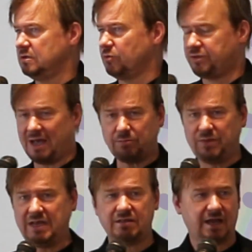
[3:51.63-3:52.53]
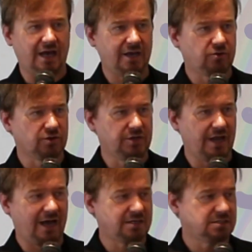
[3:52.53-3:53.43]
Would that mean that I could
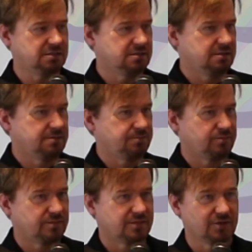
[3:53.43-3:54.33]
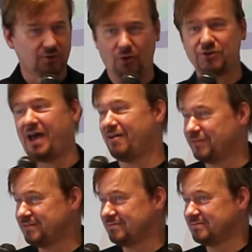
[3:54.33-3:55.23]
not go to heaven?